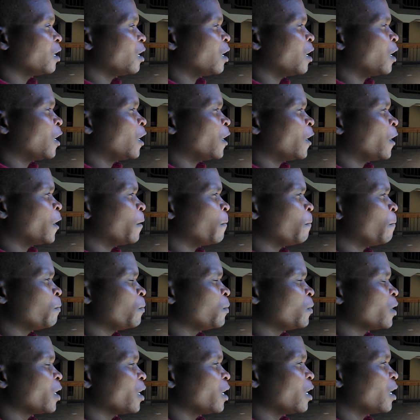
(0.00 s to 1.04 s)

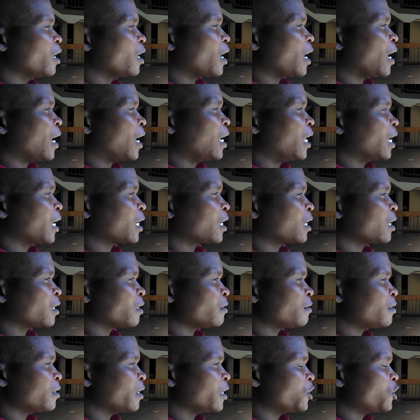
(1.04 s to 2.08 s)
I like
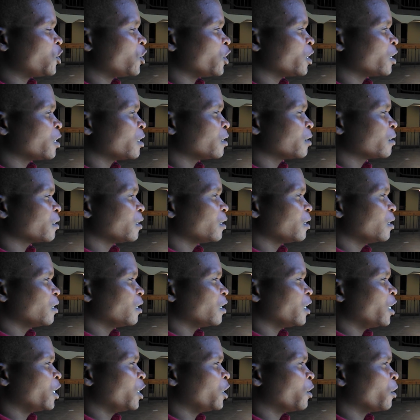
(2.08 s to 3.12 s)

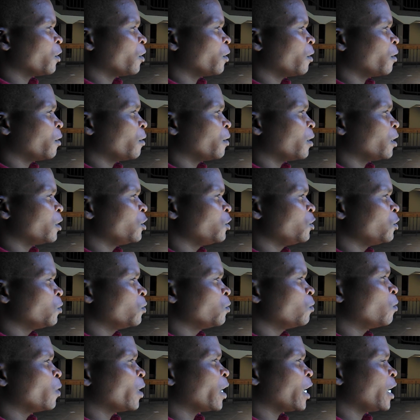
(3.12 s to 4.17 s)
researching
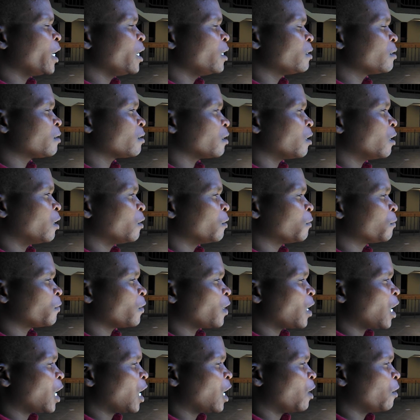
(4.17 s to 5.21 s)
new ways of
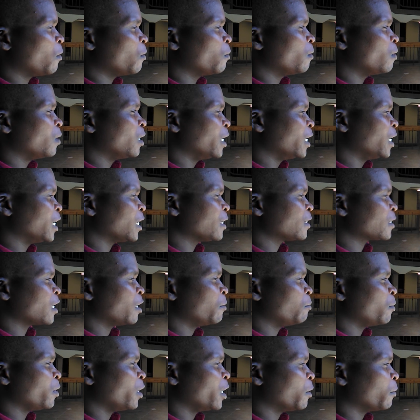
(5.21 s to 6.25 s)
how learners
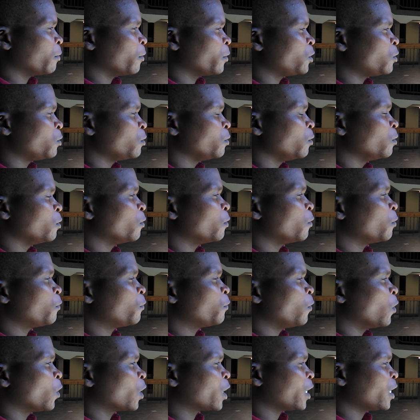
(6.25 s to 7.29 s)
can be able to
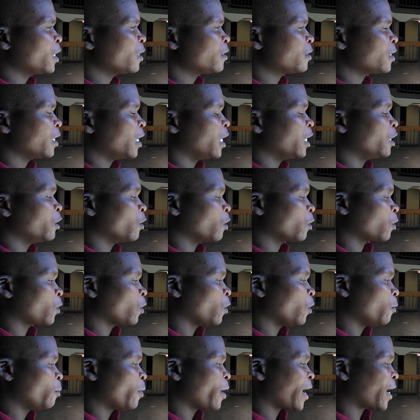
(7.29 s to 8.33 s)
focus and not
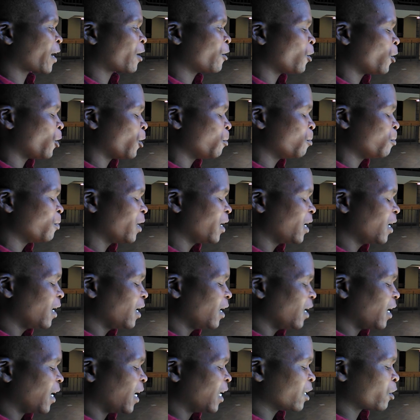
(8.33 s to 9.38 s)
go back home
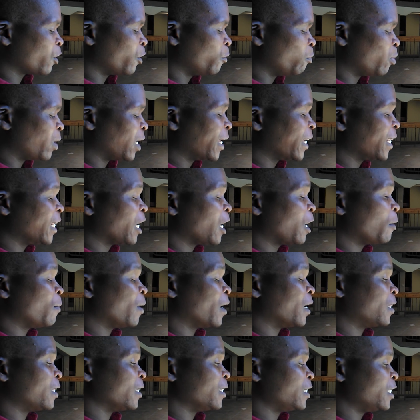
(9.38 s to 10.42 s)
and complain
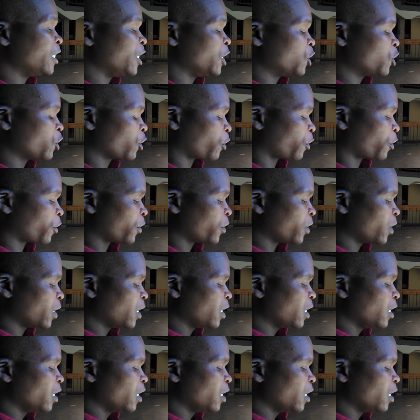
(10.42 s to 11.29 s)
about the teacher.